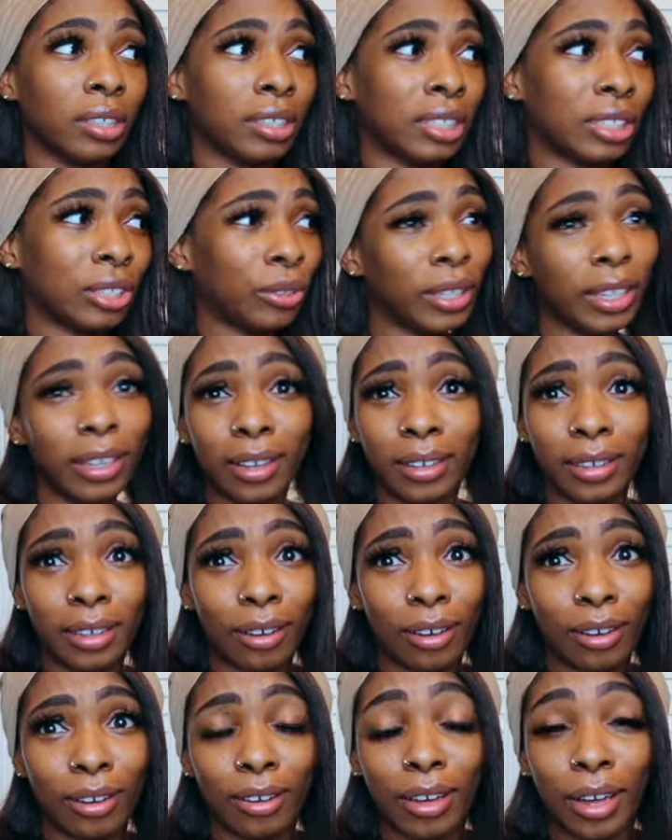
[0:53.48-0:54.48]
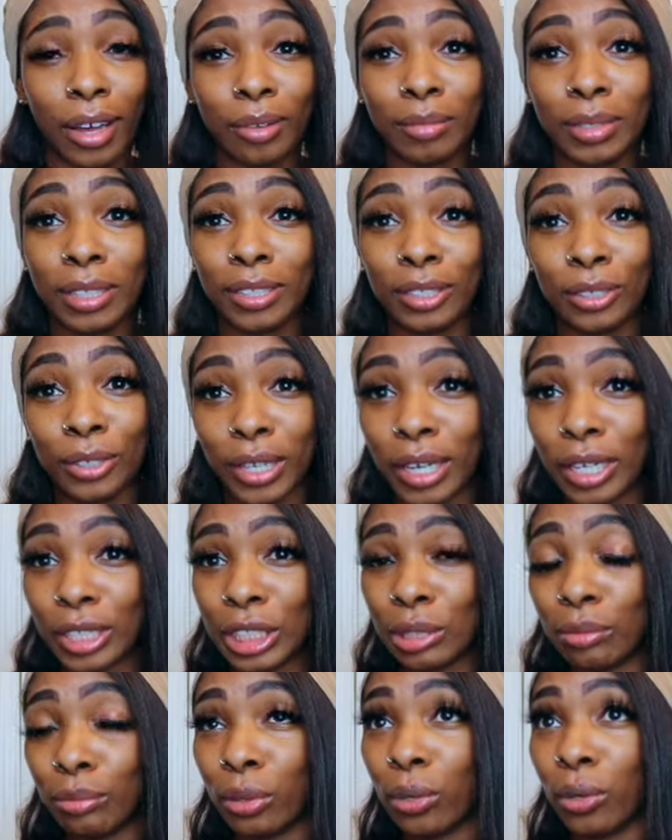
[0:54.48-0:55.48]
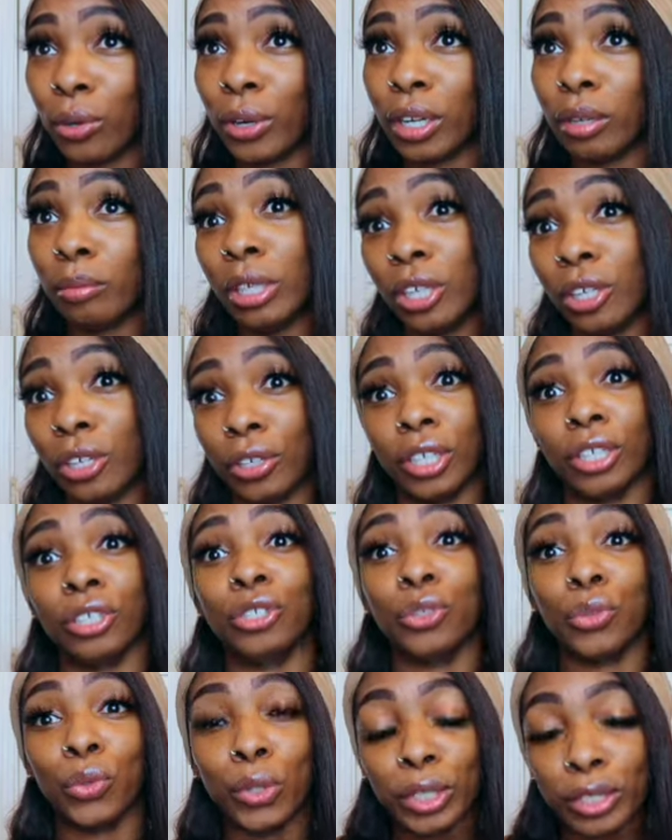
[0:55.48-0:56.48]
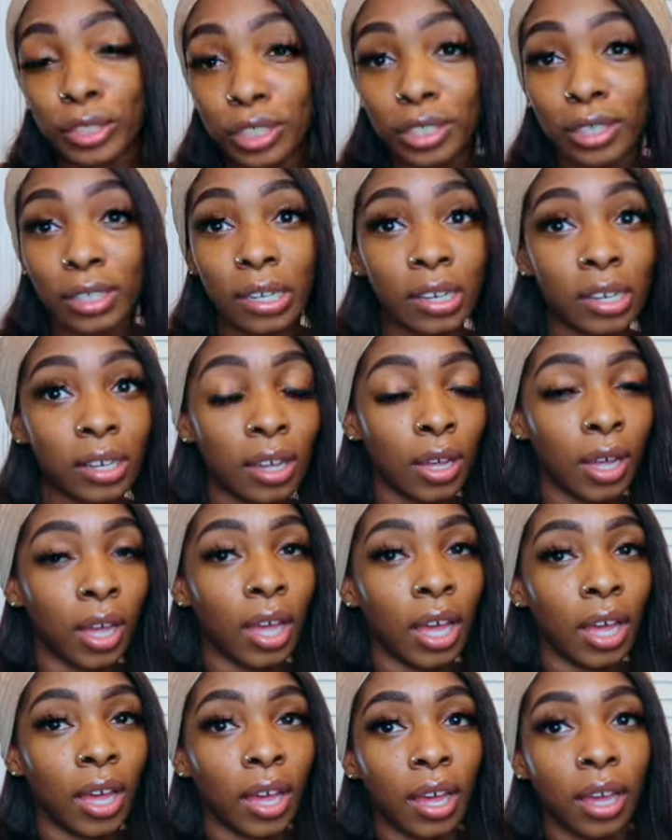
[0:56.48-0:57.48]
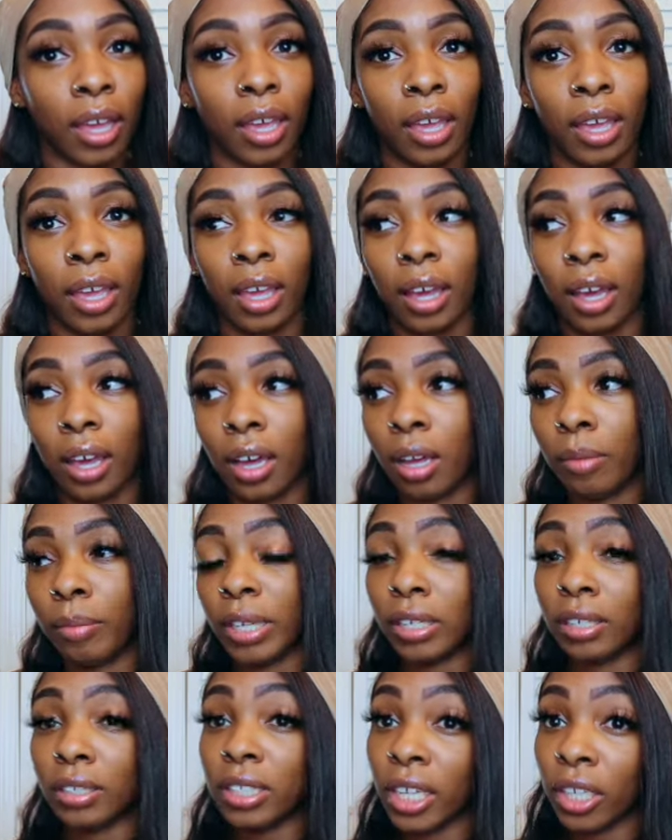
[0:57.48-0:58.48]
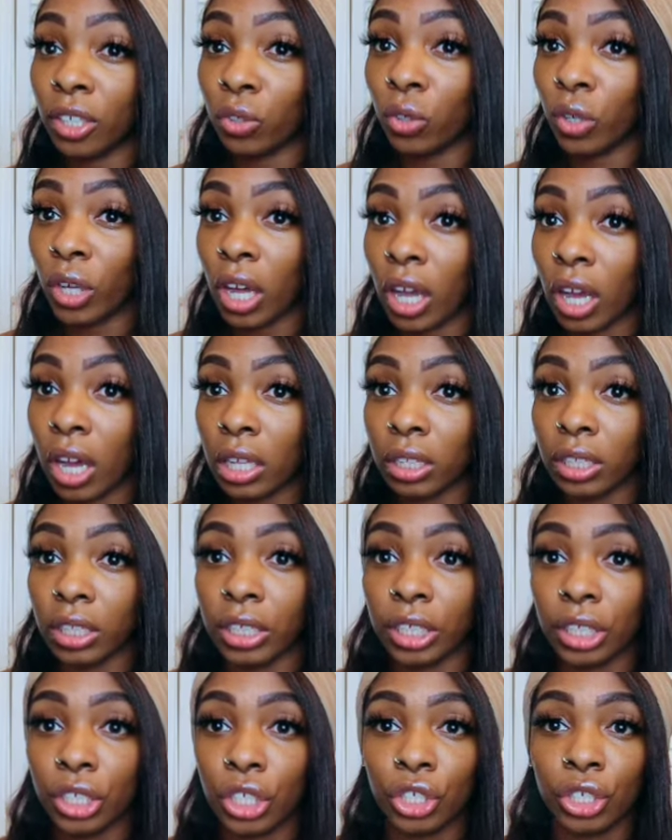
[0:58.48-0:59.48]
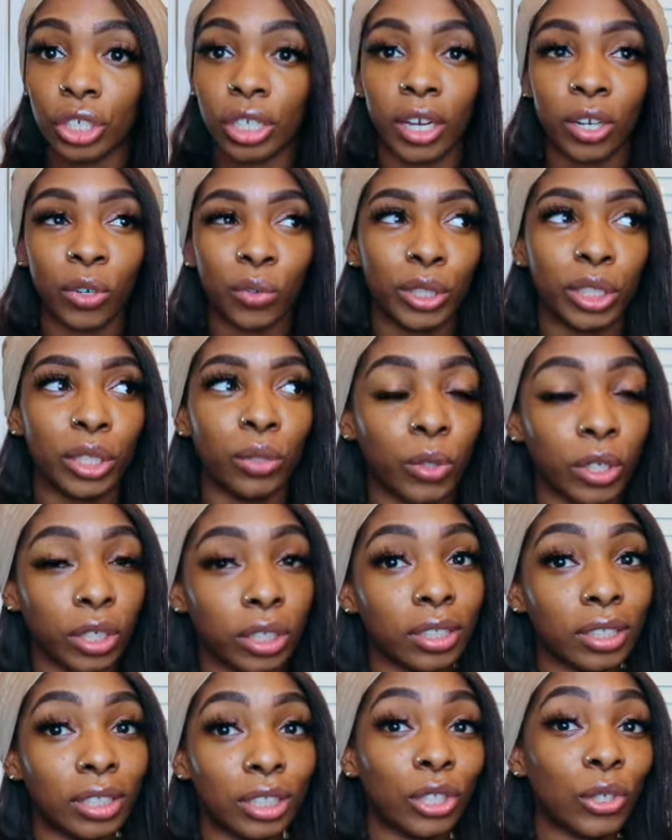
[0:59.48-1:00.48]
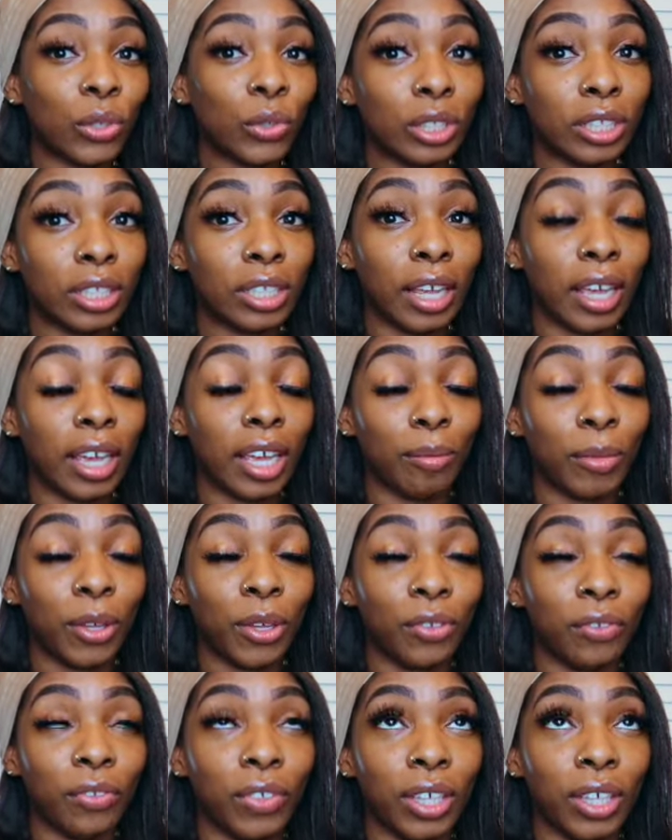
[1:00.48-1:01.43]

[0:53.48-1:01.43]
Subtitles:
So yeah, y'all, I'm in the dental hygiene program here in Georgia. In a technical college. I don't really want to disclose the name of